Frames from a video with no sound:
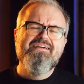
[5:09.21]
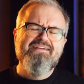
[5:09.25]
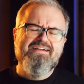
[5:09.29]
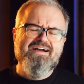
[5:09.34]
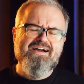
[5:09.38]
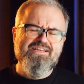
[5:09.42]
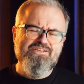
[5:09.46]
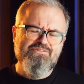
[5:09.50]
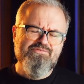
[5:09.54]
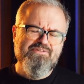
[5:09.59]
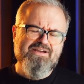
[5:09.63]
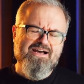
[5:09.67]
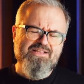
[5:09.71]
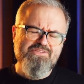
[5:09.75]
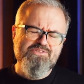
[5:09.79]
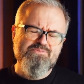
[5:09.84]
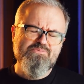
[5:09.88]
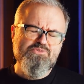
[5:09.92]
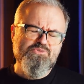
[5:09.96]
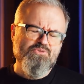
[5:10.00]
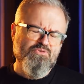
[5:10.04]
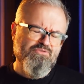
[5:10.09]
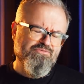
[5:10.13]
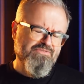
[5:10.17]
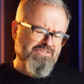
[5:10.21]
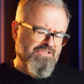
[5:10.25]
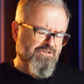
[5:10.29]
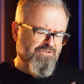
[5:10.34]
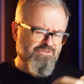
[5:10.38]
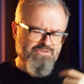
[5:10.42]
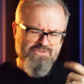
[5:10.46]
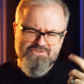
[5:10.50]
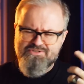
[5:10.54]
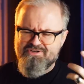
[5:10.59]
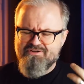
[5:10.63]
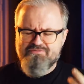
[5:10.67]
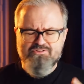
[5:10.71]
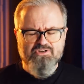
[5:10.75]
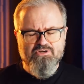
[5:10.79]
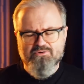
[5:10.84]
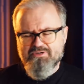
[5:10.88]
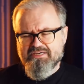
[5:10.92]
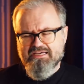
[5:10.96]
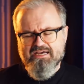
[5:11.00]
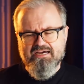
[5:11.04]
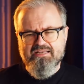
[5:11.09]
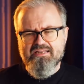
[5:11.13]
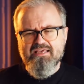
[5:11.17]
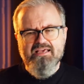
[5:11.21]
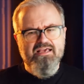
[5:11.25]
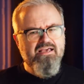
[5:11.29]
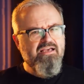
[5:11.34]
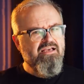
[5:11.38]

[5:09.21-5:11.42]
kind of got some sort of lyrical stuff going on.